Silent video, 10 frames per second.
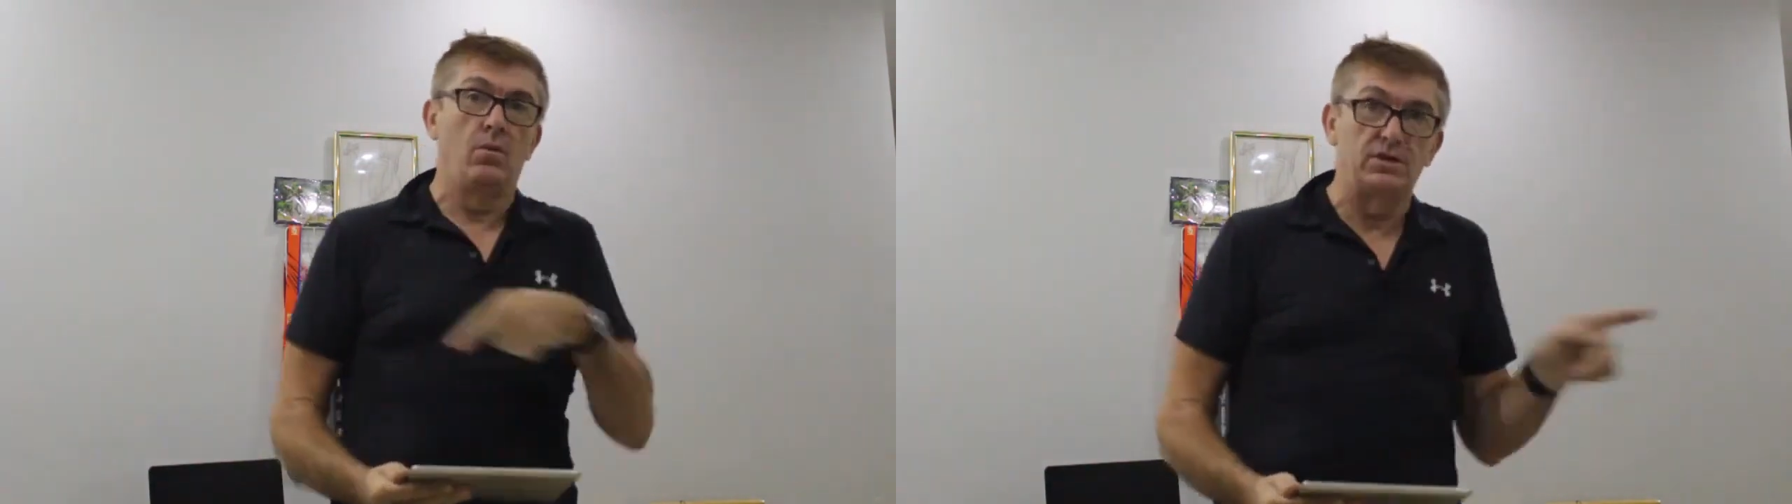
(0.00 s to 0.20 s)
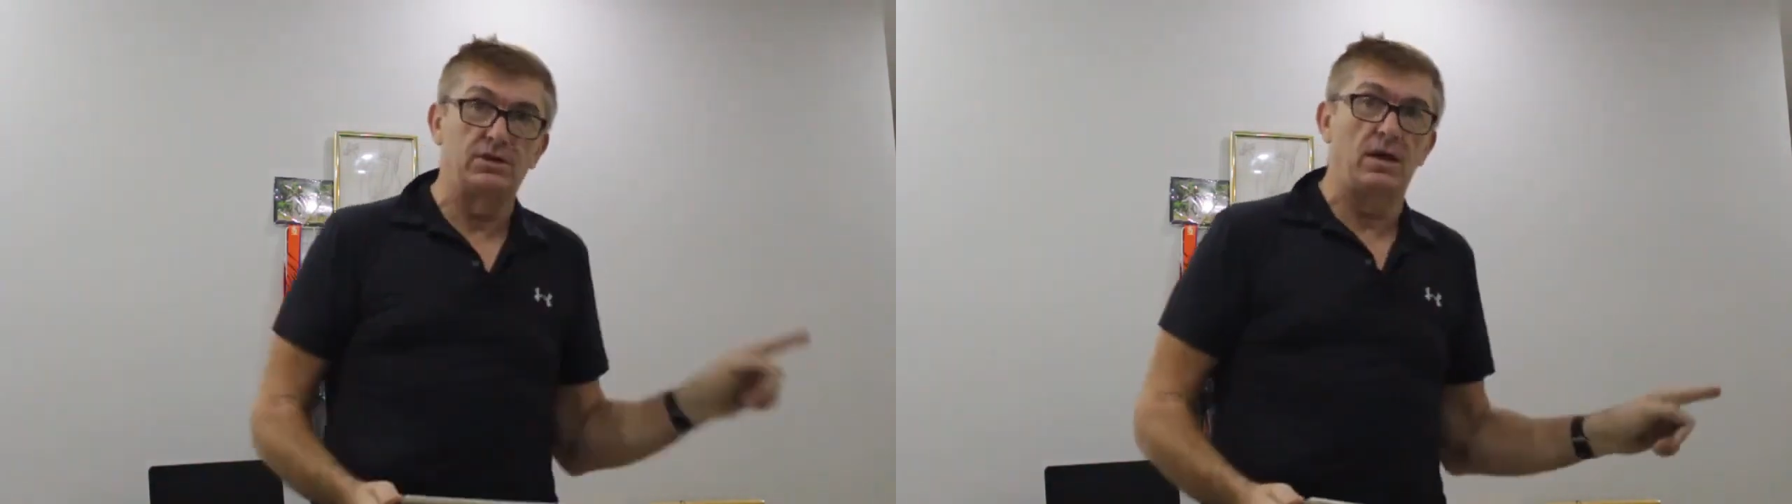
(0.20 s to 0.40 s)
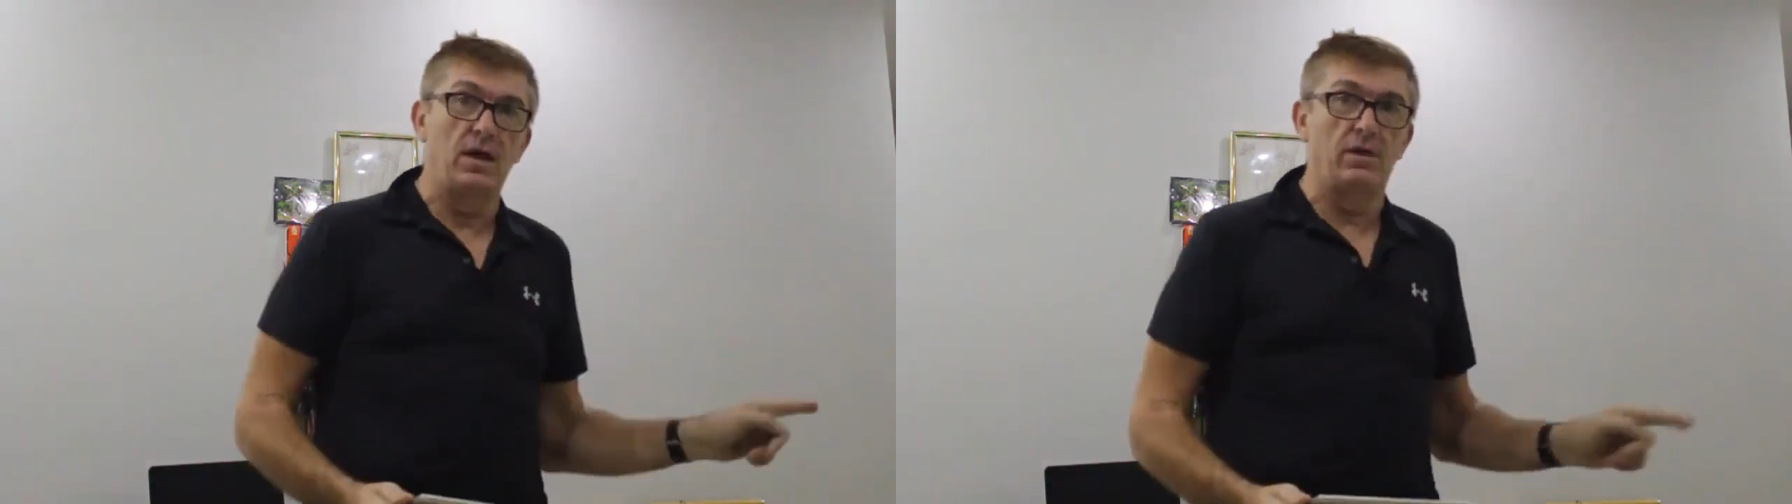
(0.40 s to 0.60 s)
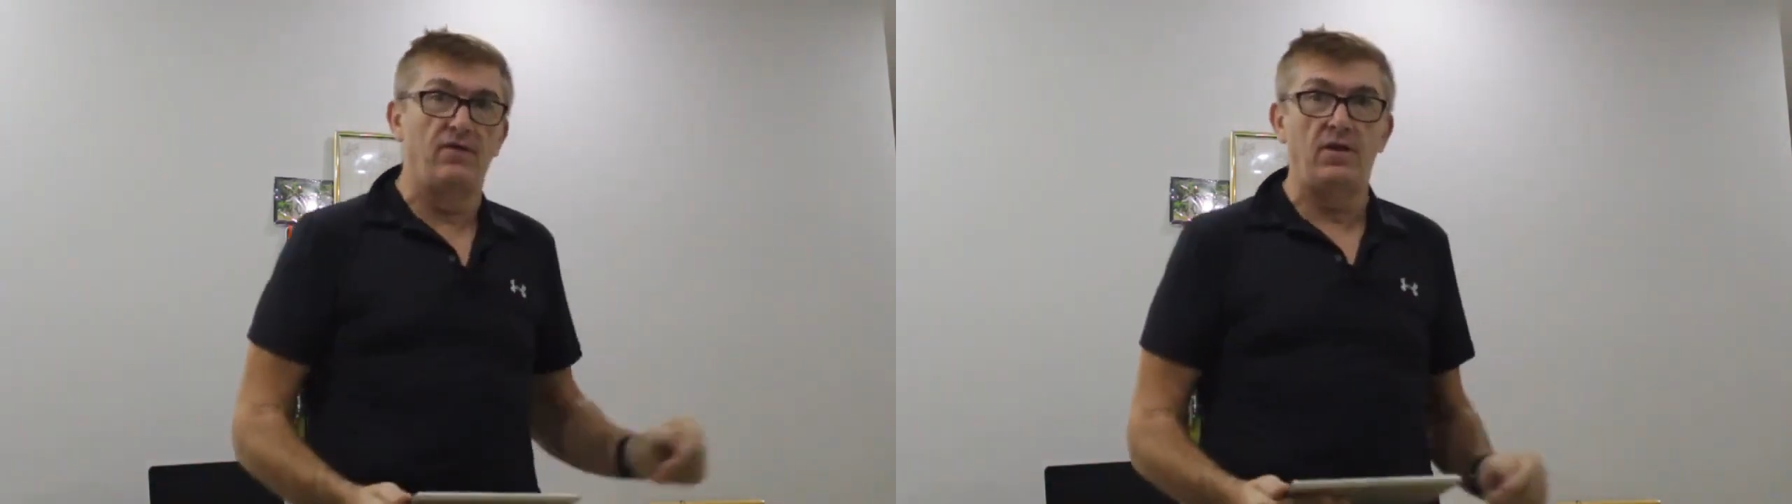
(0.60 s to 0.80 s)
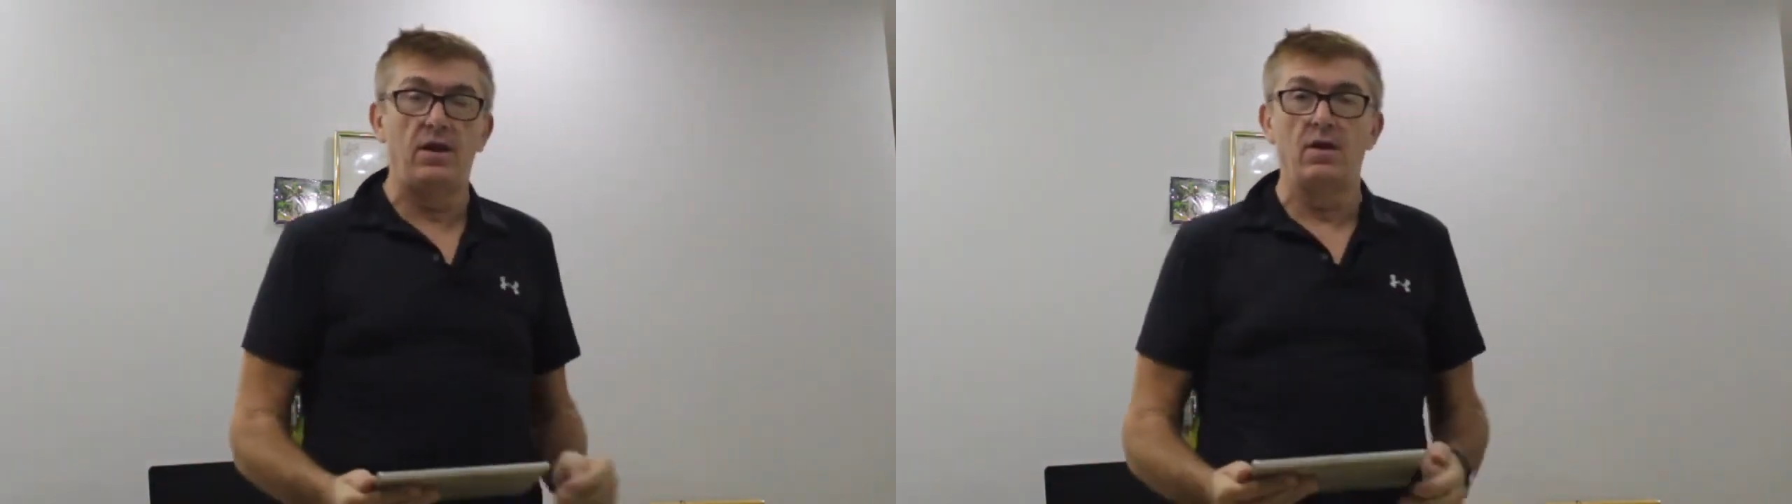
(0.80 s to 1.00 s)
watch the other
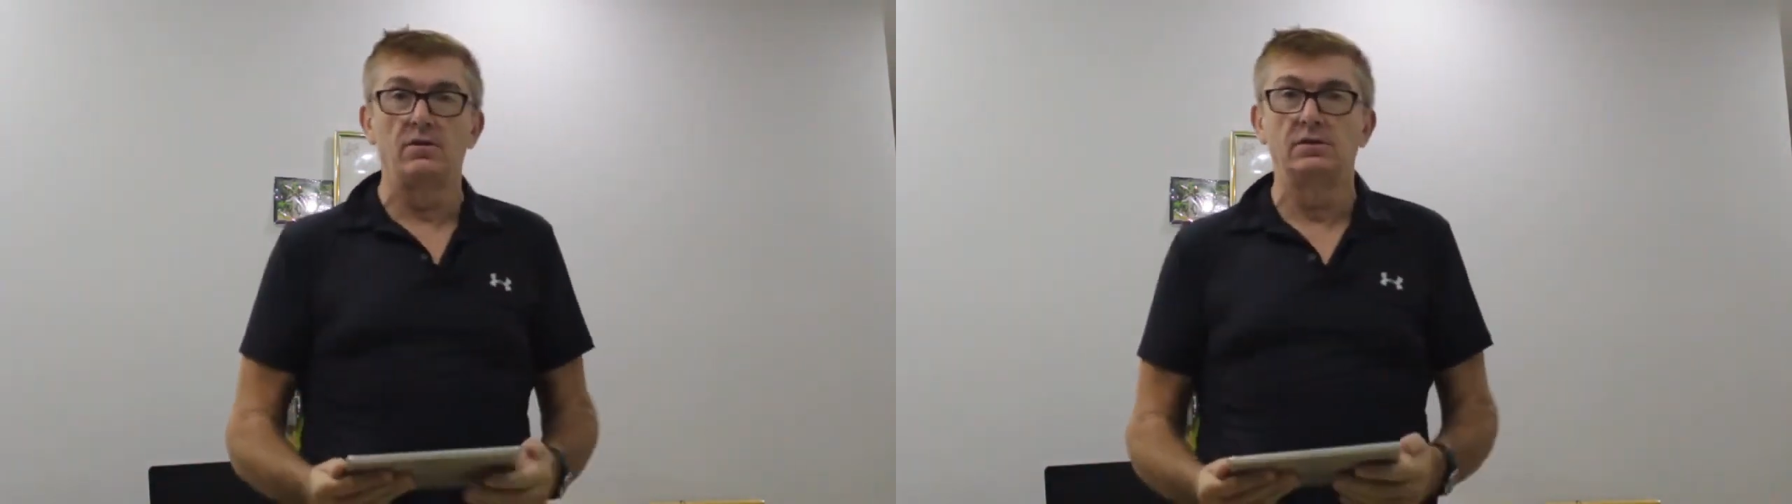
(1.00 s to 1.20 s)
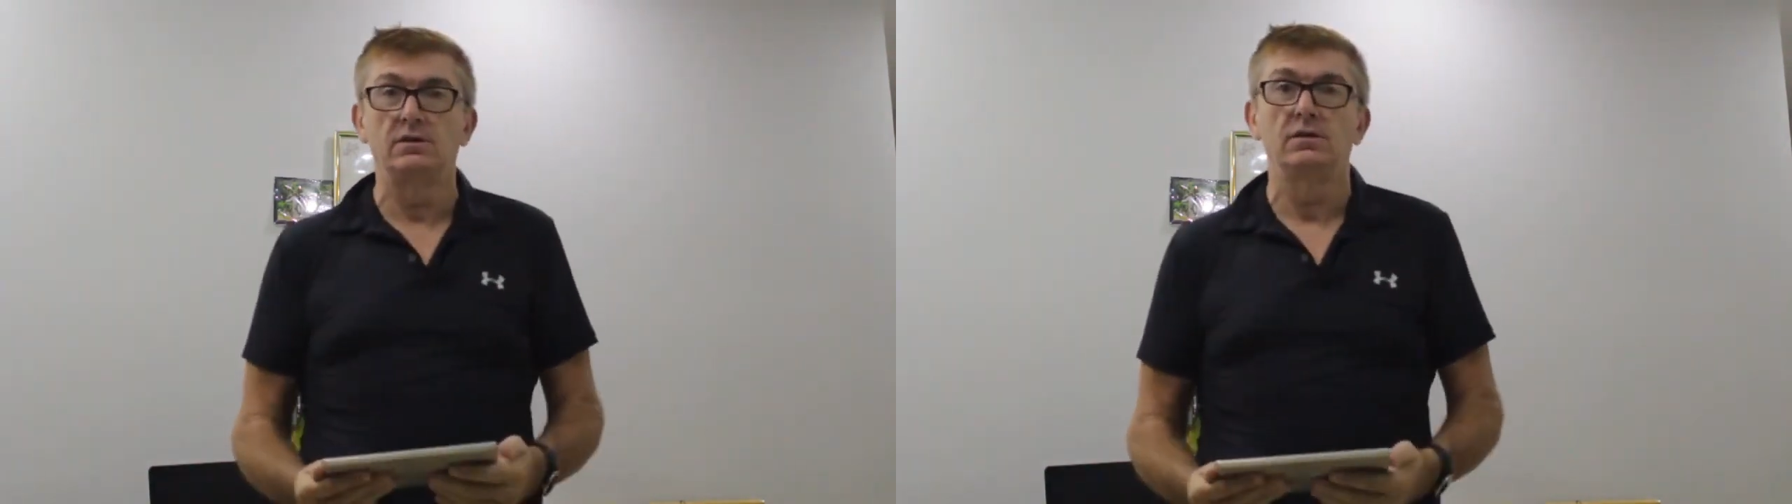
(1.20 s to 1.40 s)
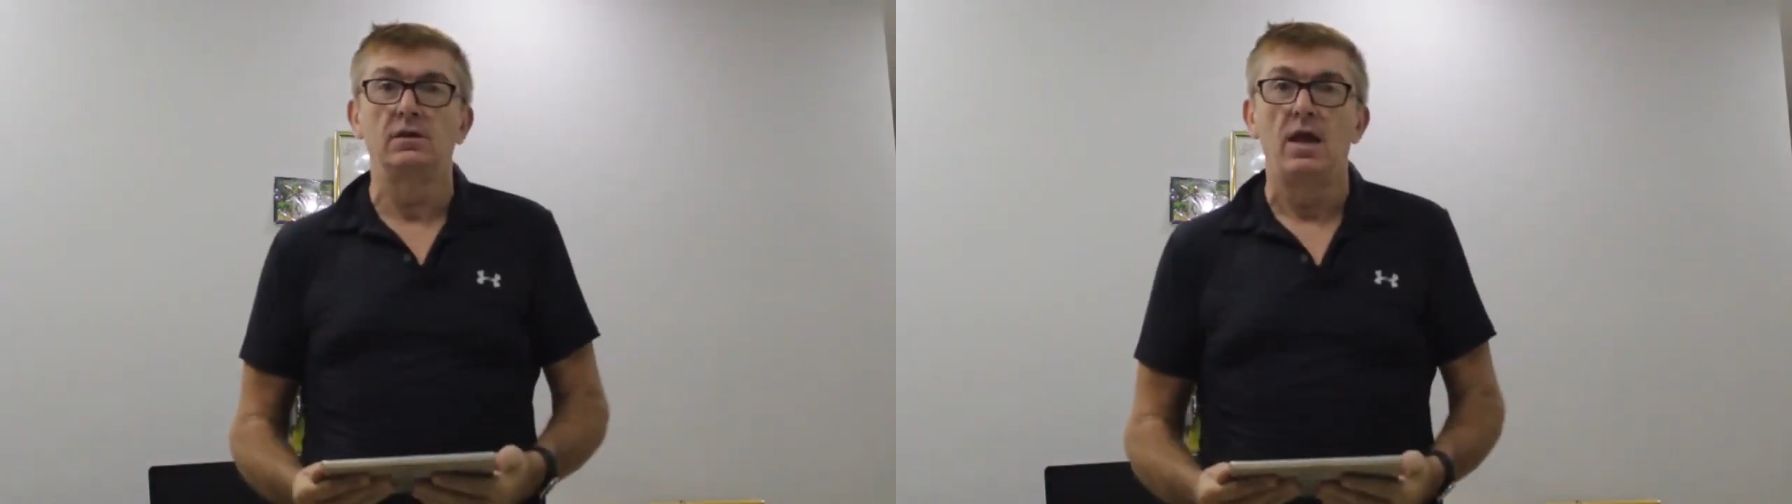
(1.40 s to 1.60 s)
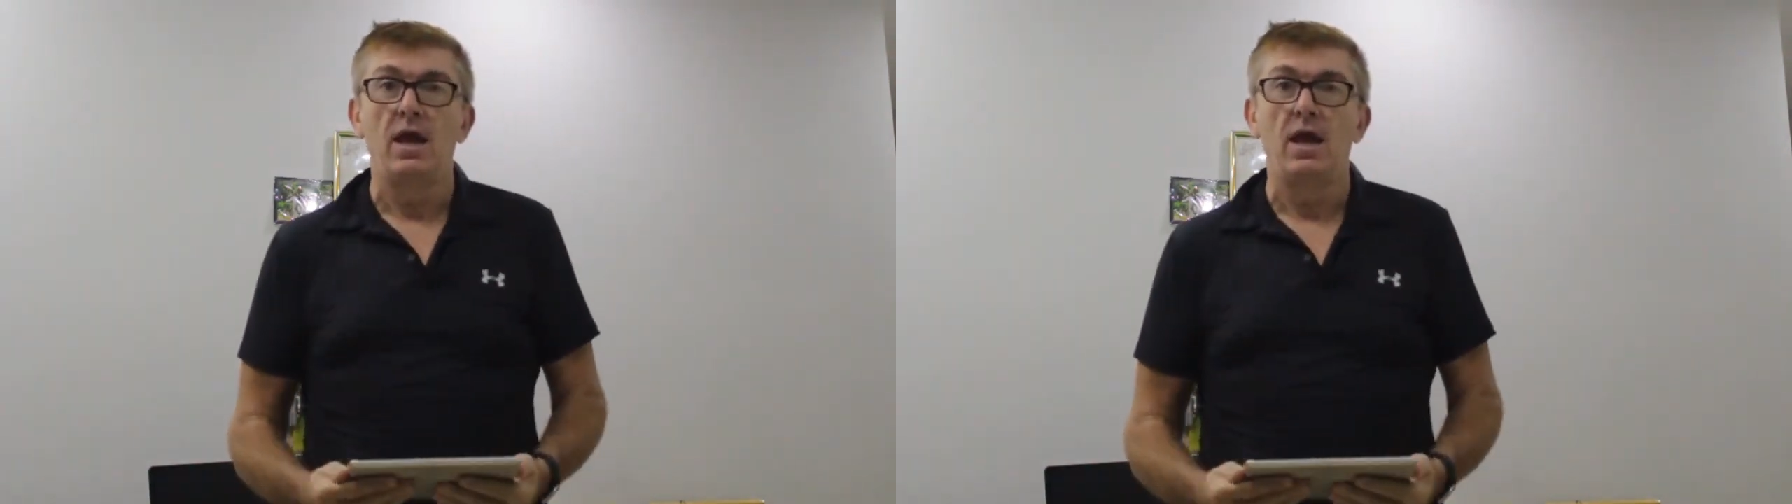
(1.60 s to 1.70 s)
videos